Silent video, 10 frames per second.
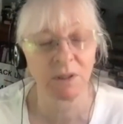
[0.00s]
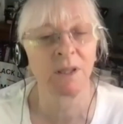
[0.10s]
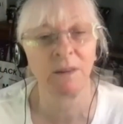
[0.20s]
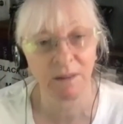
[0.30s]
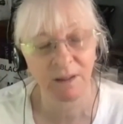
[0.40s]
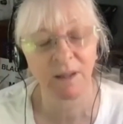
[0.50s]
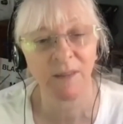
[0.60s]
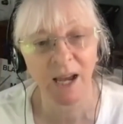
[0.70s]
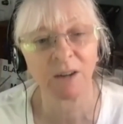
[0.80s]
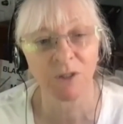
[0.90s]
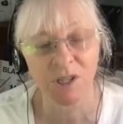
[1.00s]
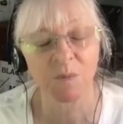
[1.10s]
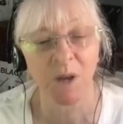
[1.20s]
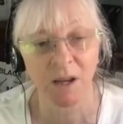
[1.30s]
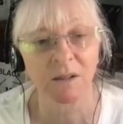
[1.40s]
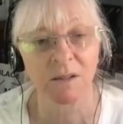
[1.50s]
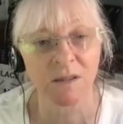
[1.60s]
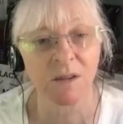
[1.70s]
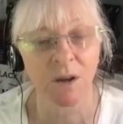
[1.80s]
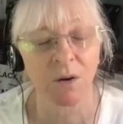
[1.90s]
in that respect.
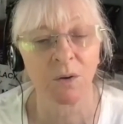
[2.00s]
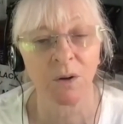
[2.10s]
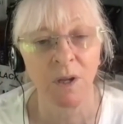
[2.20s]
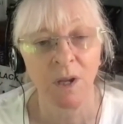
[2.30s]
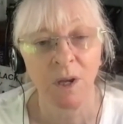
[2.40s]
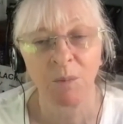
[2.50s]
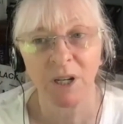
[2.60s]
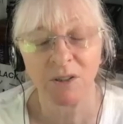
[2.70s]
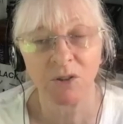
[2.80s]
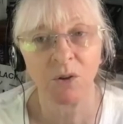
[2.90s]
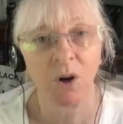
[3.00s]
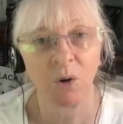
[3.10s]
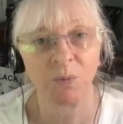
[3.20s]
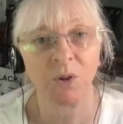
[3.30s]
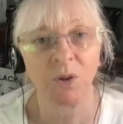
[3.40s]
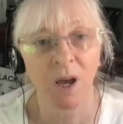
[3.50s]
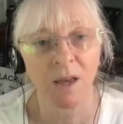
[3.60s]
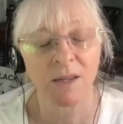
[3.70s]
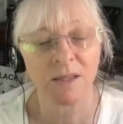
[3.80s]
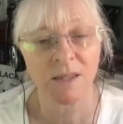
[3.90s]
So, but I do hope you
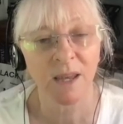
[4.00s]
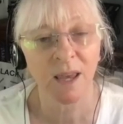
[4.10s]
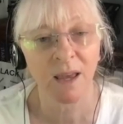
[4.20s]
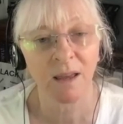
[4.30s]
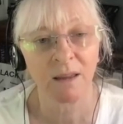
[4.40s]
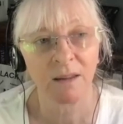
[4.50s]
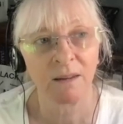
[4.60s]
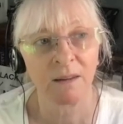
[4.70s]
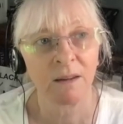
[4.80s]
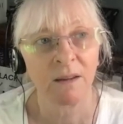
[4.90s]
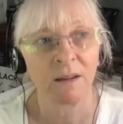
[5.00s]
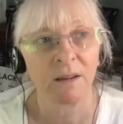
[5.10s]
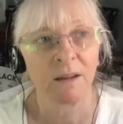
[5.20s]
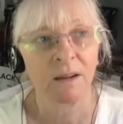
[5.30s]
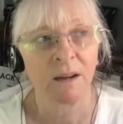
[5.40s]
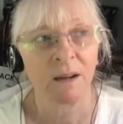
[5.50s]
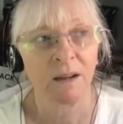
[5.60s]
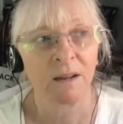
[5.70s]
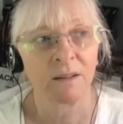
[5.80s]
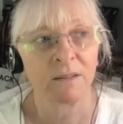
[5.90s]
guys can,
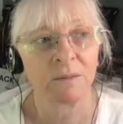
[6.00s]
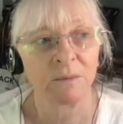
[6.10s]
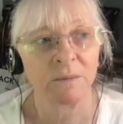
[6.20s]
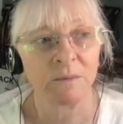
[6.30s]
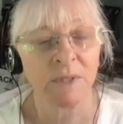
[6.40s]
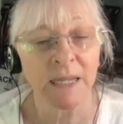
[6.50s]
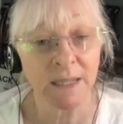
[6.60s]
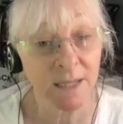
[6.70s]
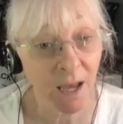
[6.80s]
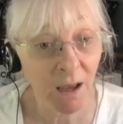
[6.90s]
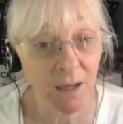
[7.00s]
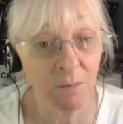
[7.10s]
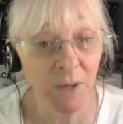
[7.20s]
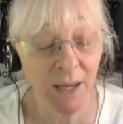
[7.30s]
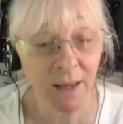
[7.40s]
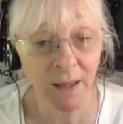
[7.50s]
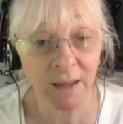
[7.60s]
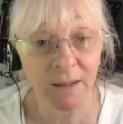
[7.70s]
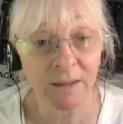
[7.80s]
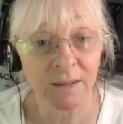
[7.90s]
take the time.
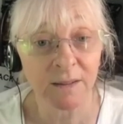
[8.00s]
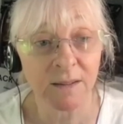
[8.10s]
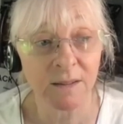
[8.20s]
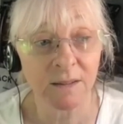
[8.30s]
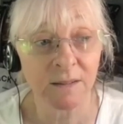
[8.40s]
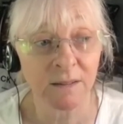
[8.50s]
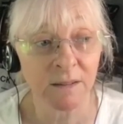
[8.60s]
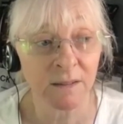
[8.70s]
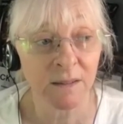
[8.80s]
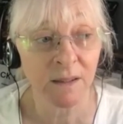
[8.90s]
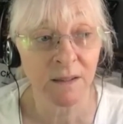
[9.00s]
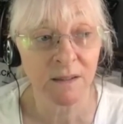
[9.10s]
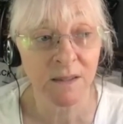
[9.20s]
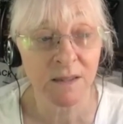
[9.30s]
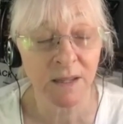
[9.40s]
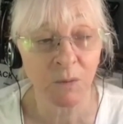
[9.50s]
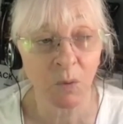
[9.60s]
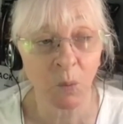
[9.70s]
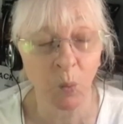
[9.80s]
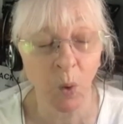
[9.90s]
And it's
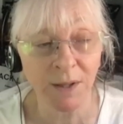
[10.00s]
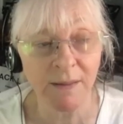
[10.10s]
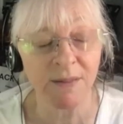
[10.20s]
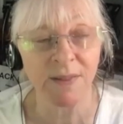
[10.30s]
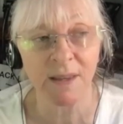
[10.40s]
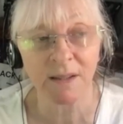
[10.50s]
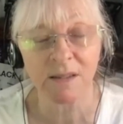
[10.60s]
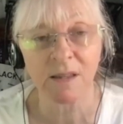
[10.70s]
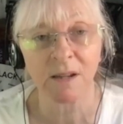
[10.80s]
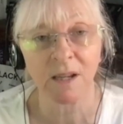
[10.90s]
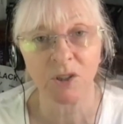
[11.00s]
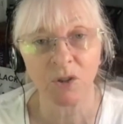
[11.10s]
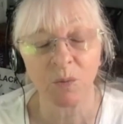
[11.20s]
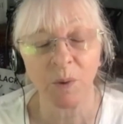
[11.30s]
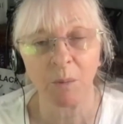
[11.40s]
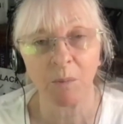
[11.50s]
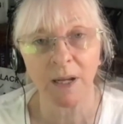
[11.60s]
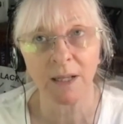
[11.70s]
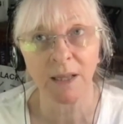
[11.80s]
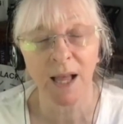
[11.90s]
one of the things that I do about my
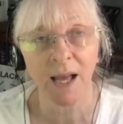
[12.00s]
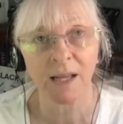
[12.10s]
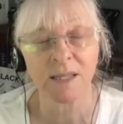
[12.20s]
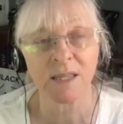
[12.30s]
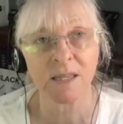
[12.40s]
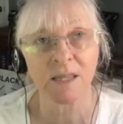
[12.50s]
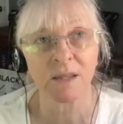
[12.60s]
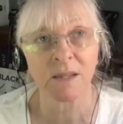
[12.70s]
class